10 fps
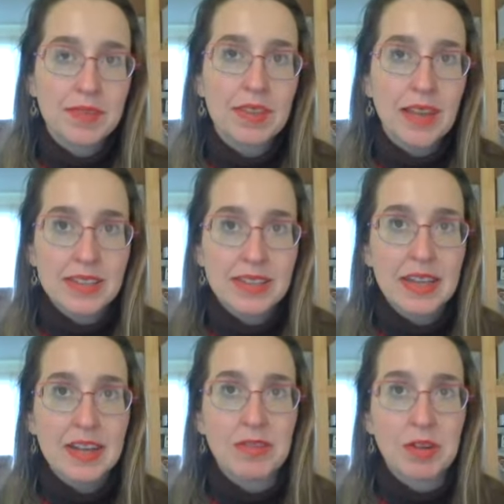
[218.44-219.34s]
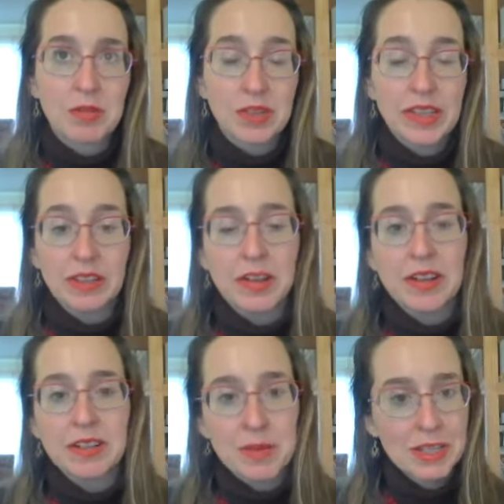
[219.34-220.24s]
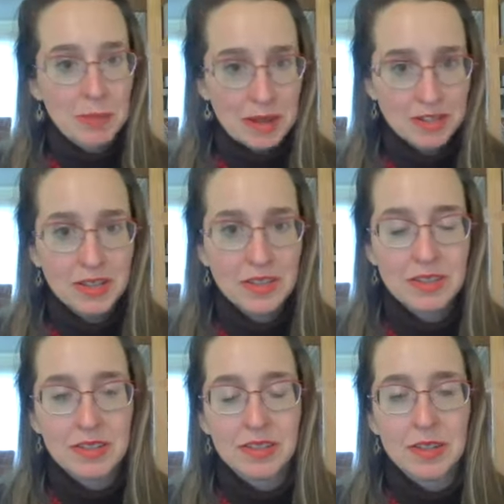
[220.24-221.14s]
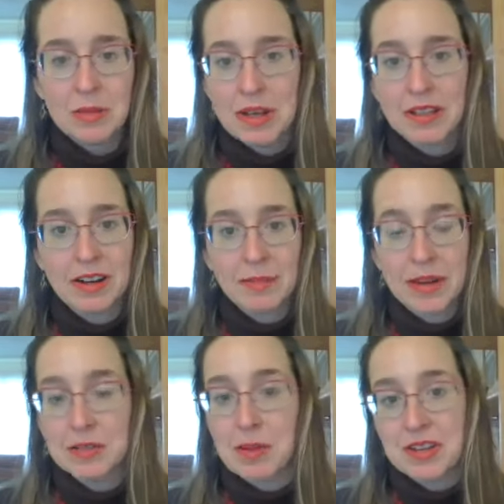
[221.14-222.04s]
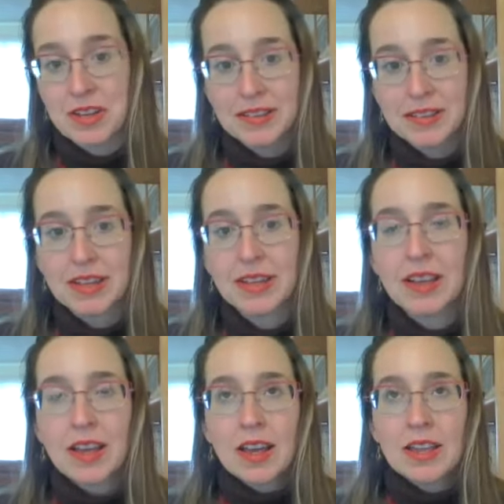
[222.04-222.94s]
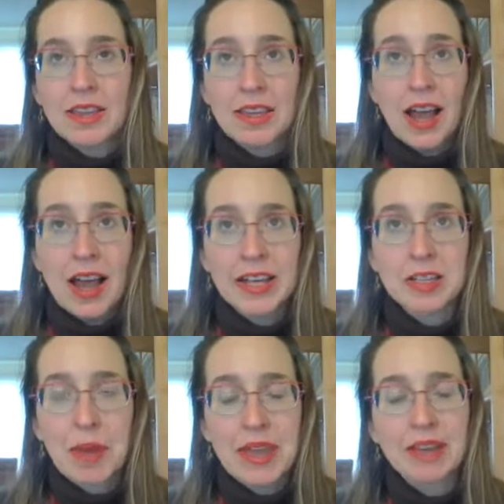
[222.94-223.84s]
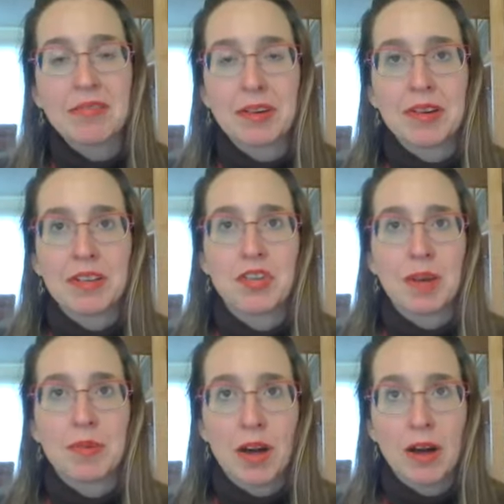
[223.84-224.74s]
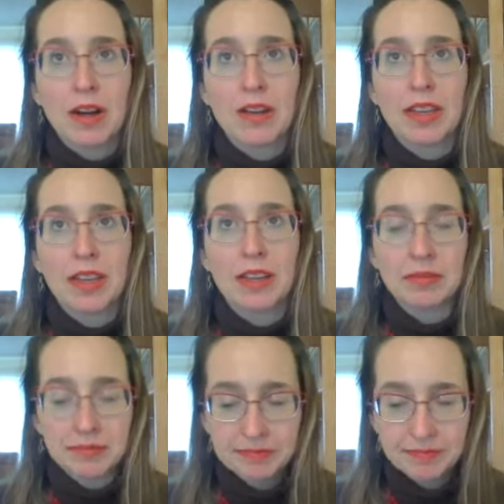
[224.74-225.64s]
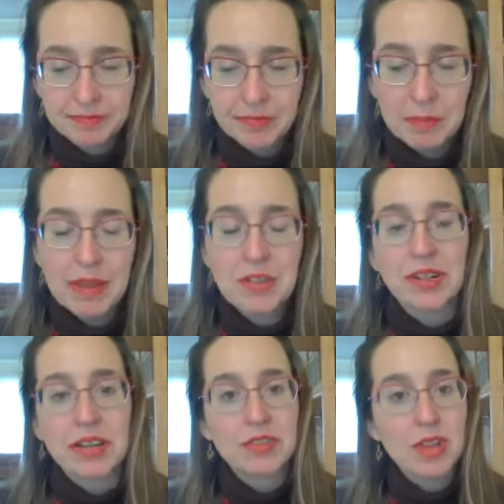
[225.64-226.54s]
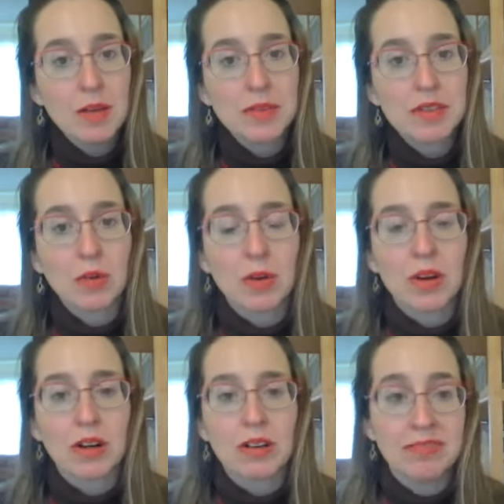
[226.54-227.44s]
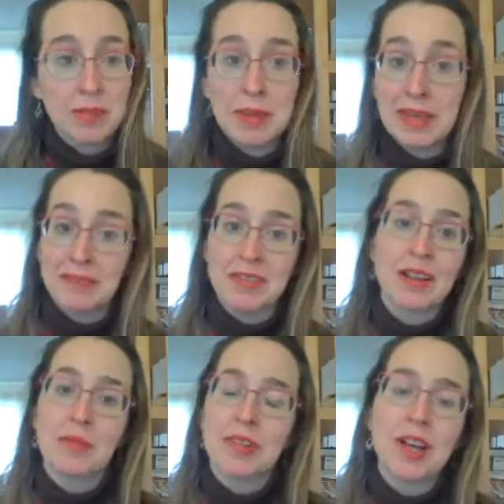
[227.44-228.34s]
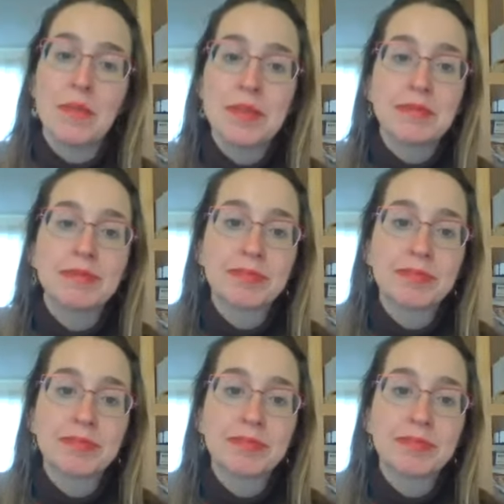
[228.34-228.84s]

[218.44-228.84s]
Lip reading: that said, if you're really looking to be a specialist, you can make a lot of money specializing. The highest paying fundraising jobs are the major gifts jobs or VP of development jobs.